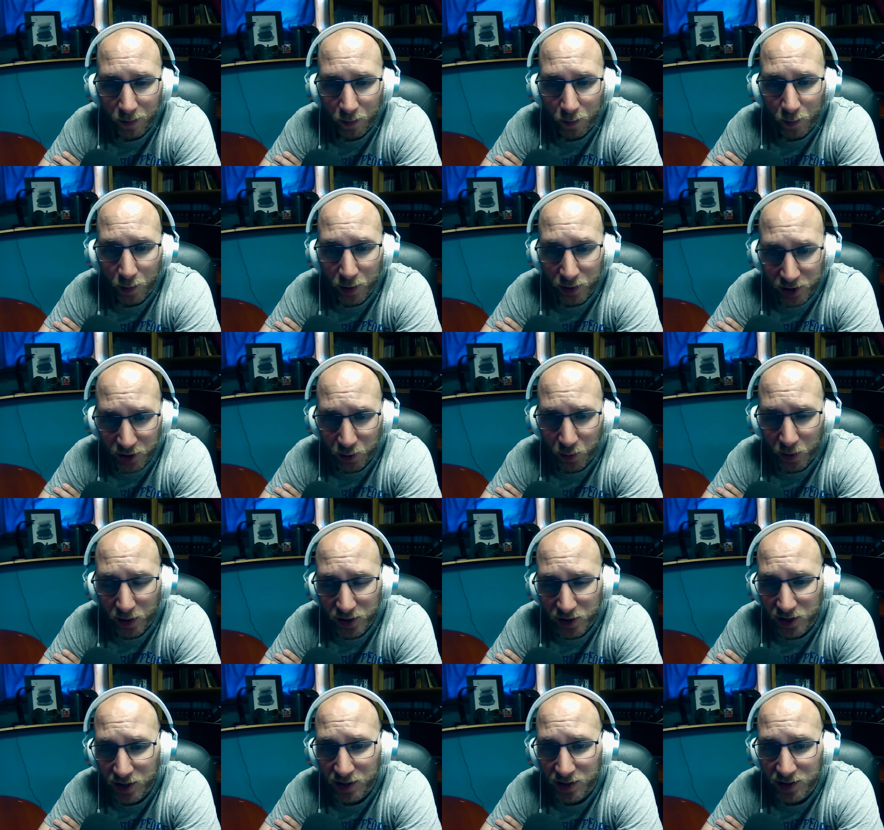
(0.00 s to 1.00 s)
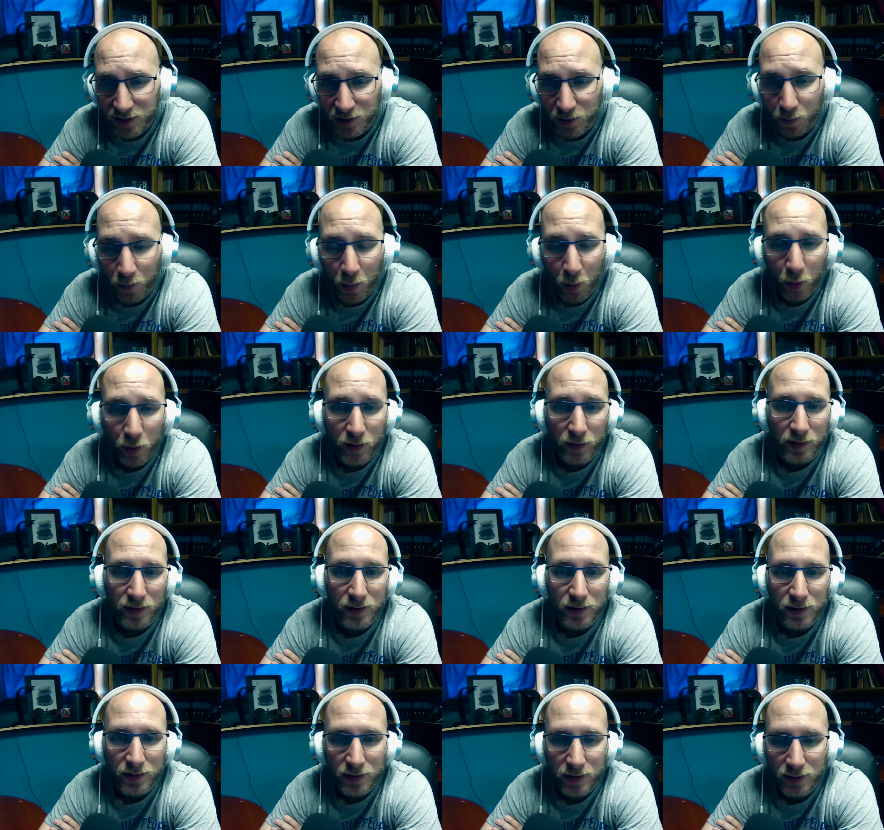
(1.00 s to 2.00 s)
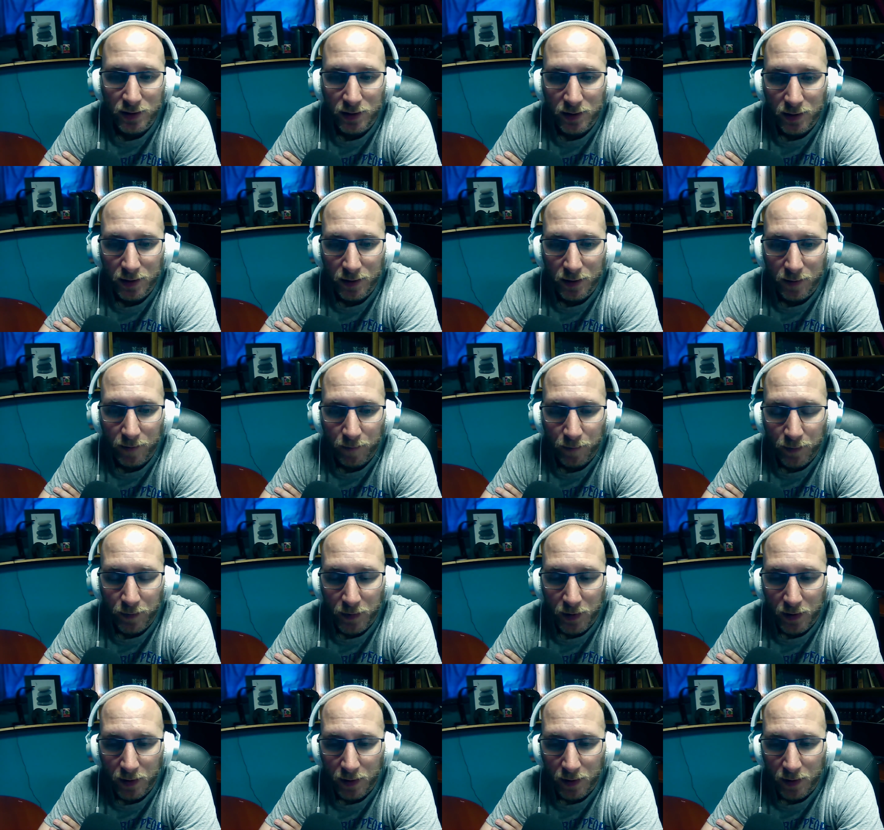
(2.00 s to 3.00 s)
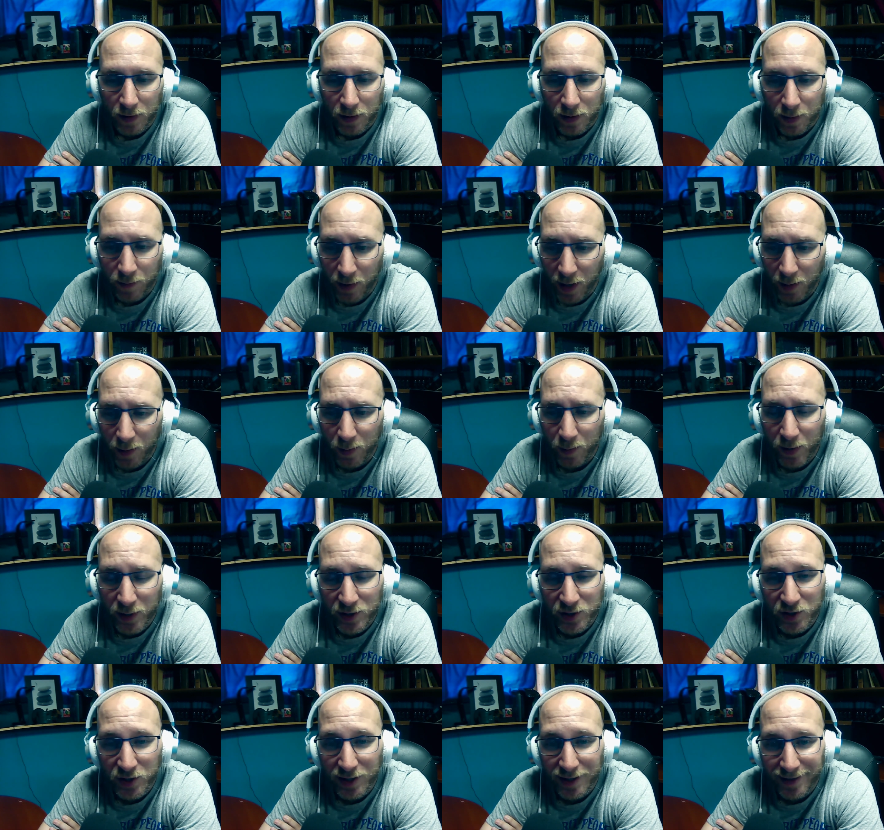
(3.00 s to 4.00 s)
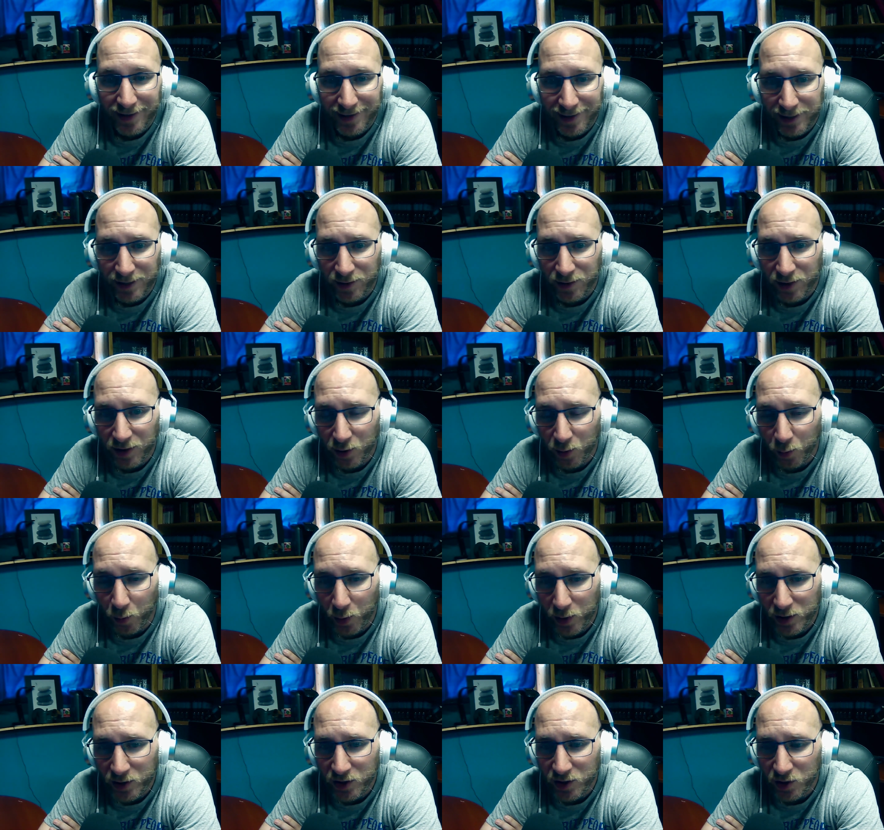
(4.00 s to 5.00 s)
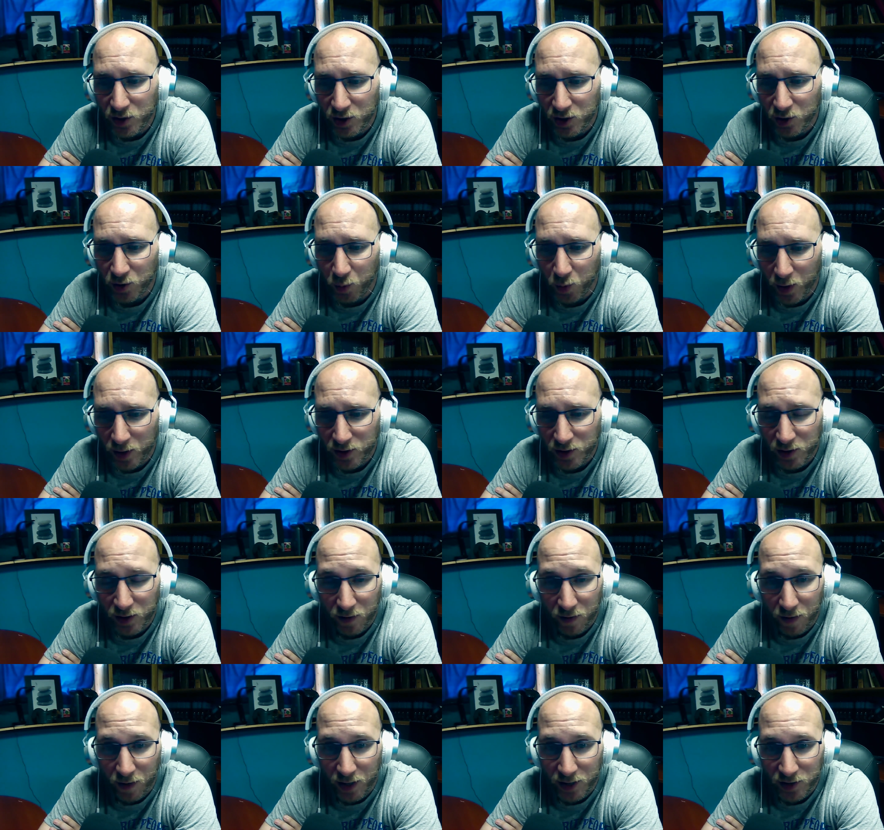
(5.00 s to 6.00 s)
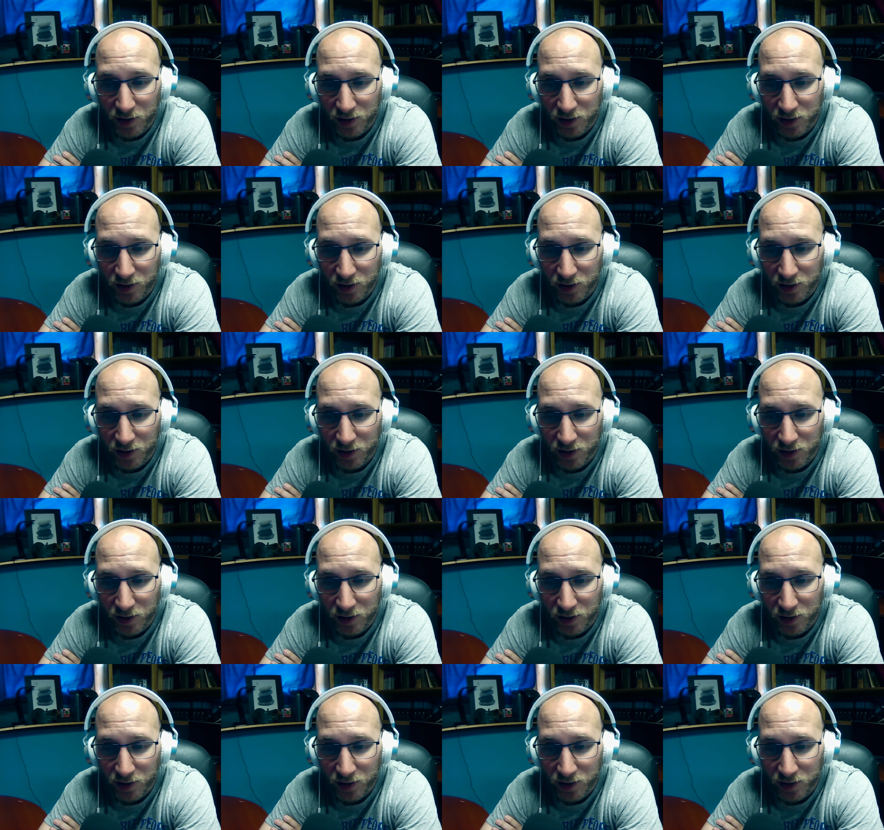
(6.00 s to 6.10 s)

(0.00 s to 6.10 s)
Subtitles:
Well, this is why Jesus is important. The Bible makes it clear that the reason Jesus went to the cross,